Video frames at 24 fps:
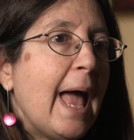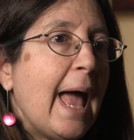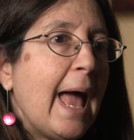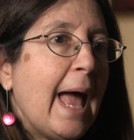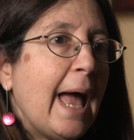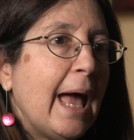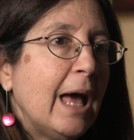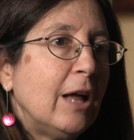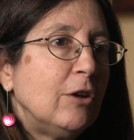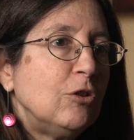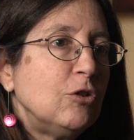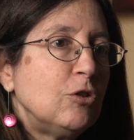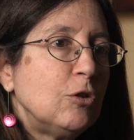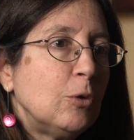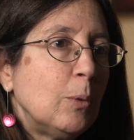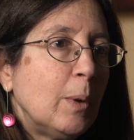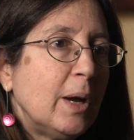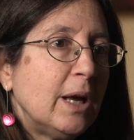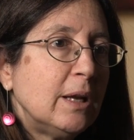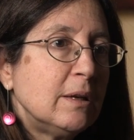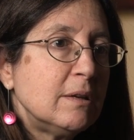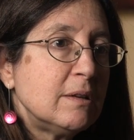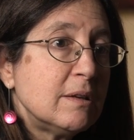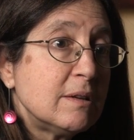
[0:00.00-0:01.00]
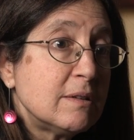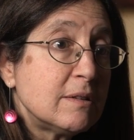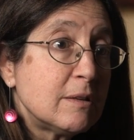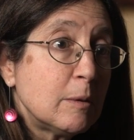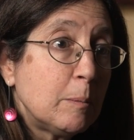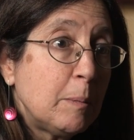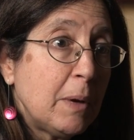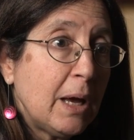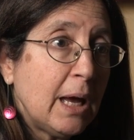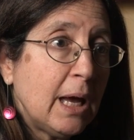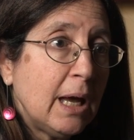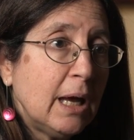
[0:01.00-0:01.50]
And to
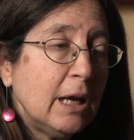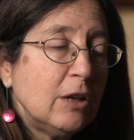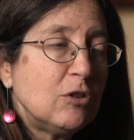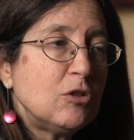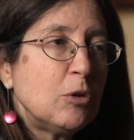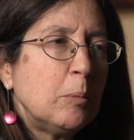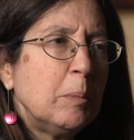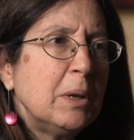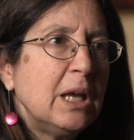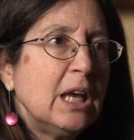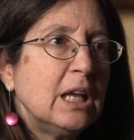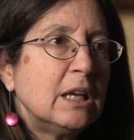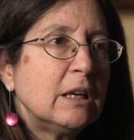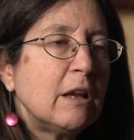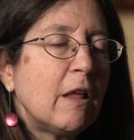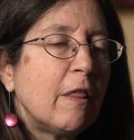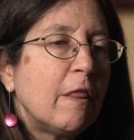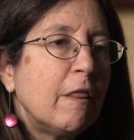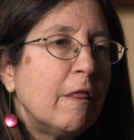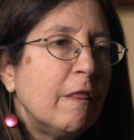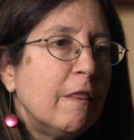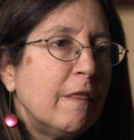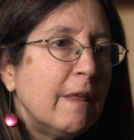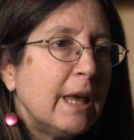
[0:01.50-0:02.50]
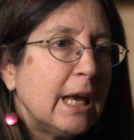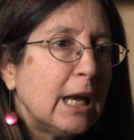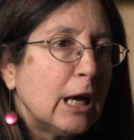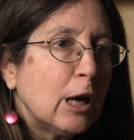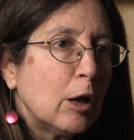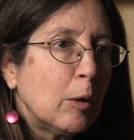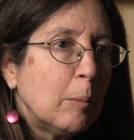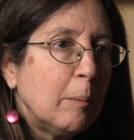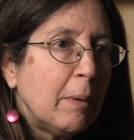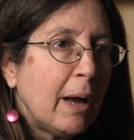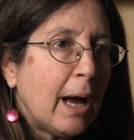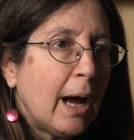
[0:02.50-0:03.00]
anticipate, to begin to think
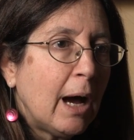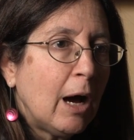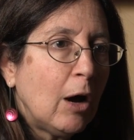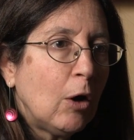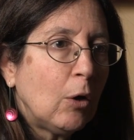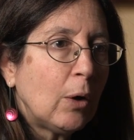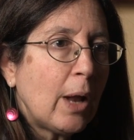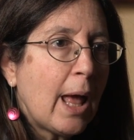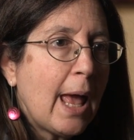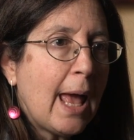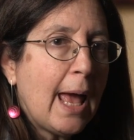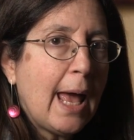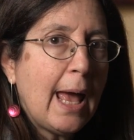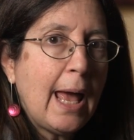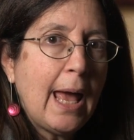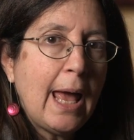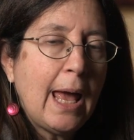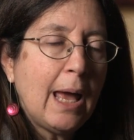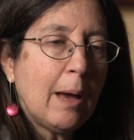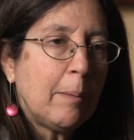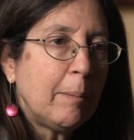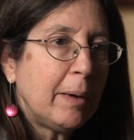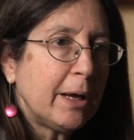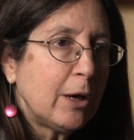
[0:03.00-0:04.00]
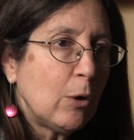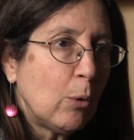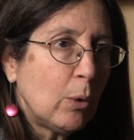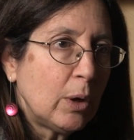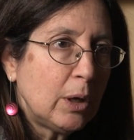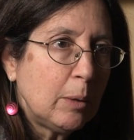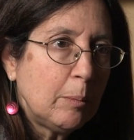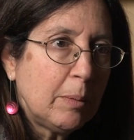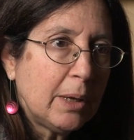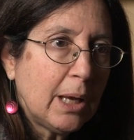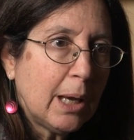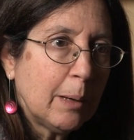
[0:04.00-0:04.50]
about, am I
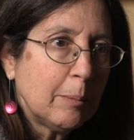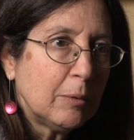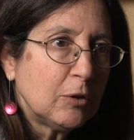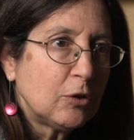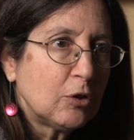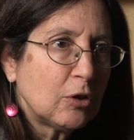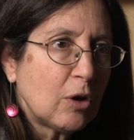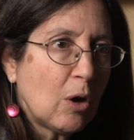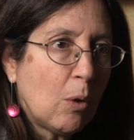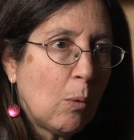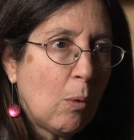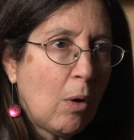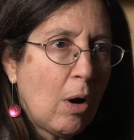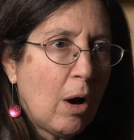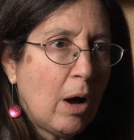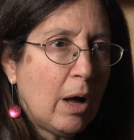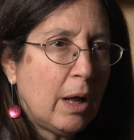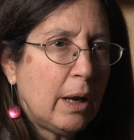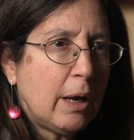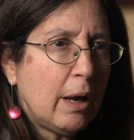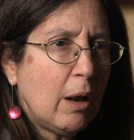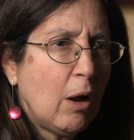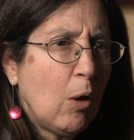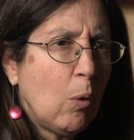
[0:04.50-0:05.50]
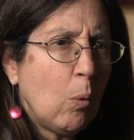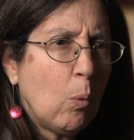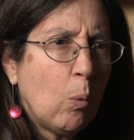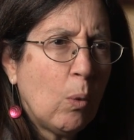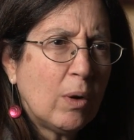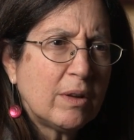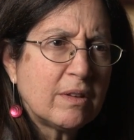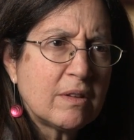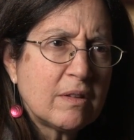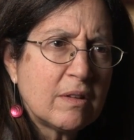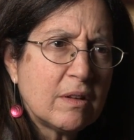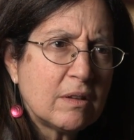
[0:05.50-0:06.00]
going to be able to go on?
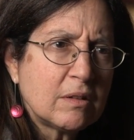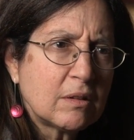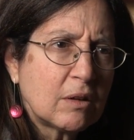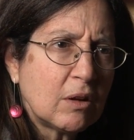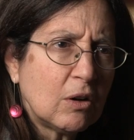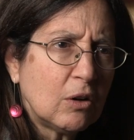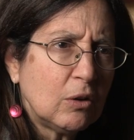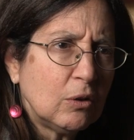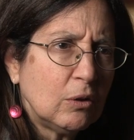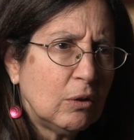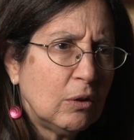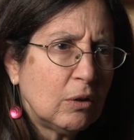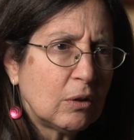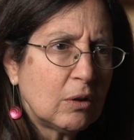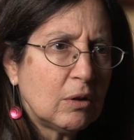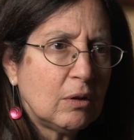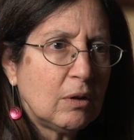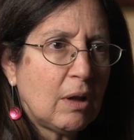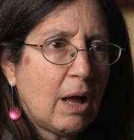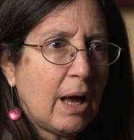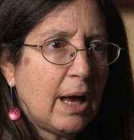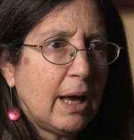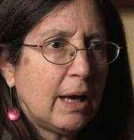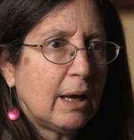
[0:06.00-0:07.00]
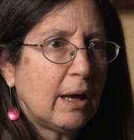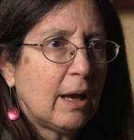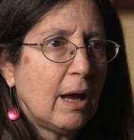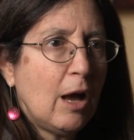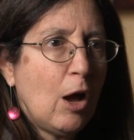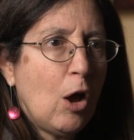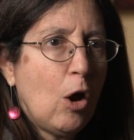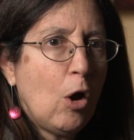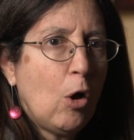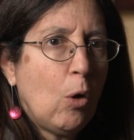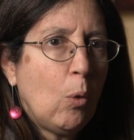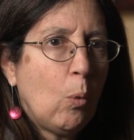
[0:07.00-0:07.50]
What's this going to look like?
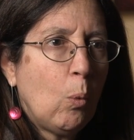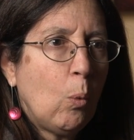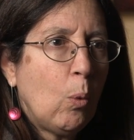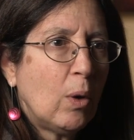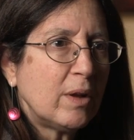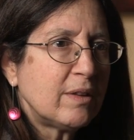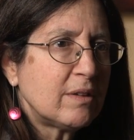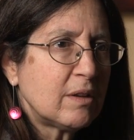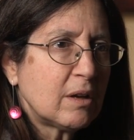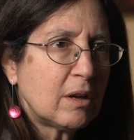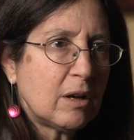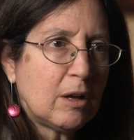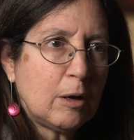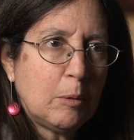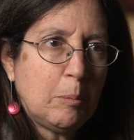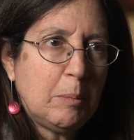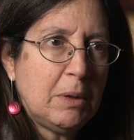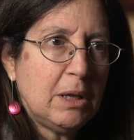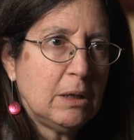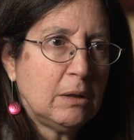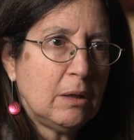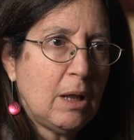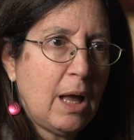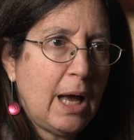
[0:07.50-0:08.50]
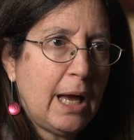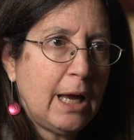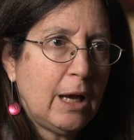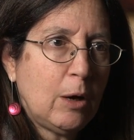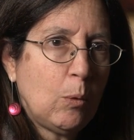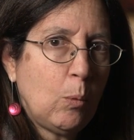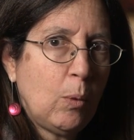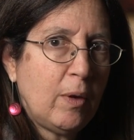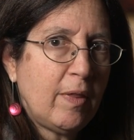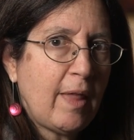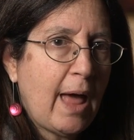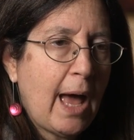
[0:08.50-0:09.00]
What's it going to be
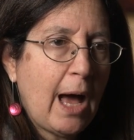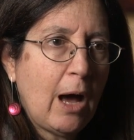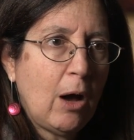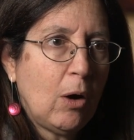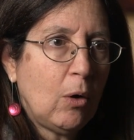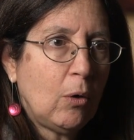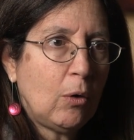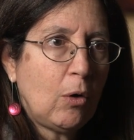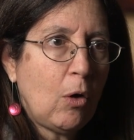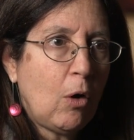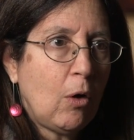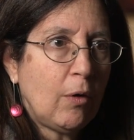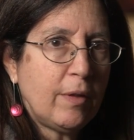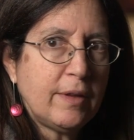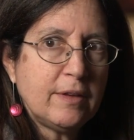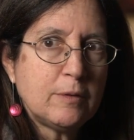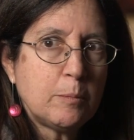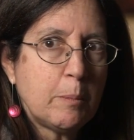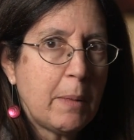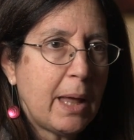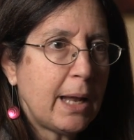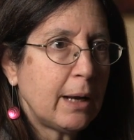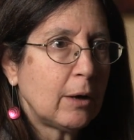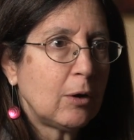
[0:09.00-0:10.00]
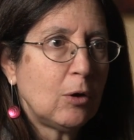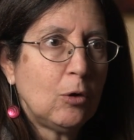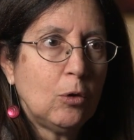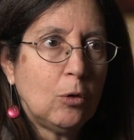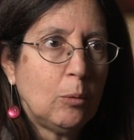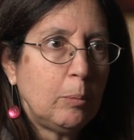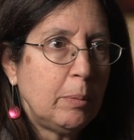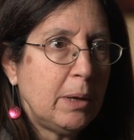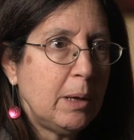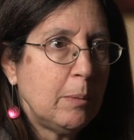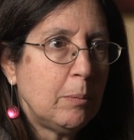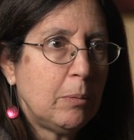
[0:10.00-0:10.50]
like without all these
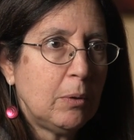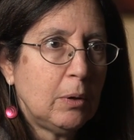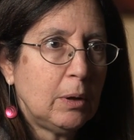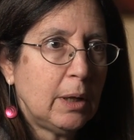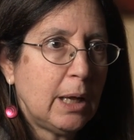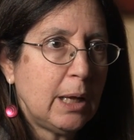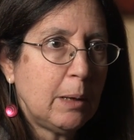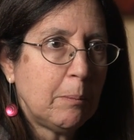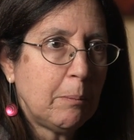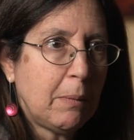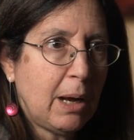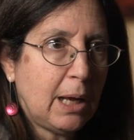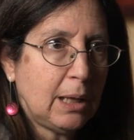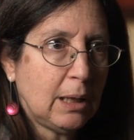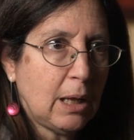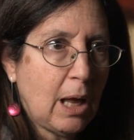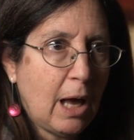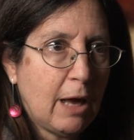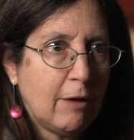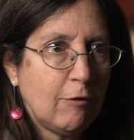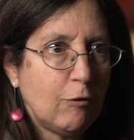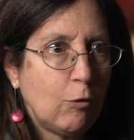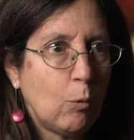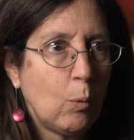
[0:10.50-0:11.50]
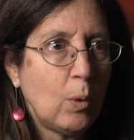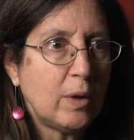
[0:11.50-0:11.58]
medical people in my life?